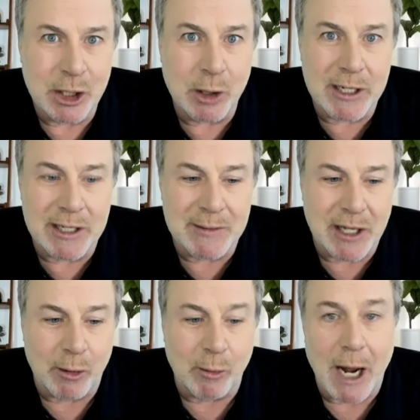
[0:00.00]
tourism is
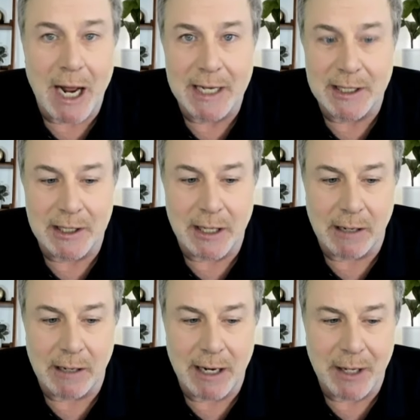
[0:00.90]
on the rise in
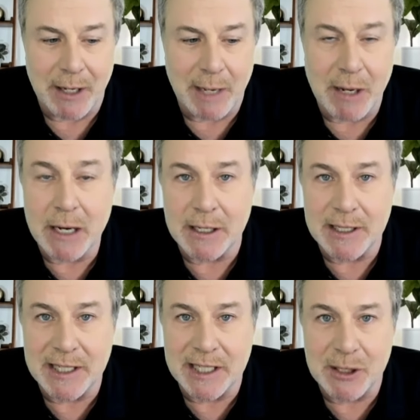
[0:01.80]
Saudi Arabia, up
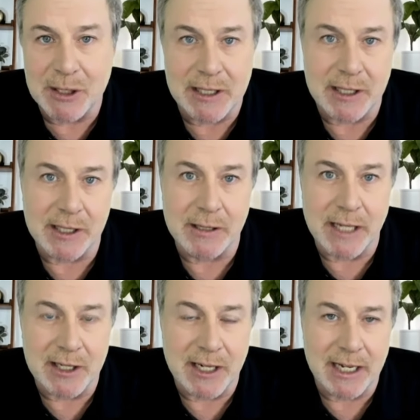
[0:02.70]
106% since
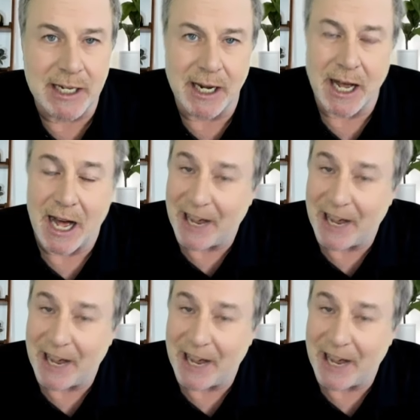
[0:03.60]
2019.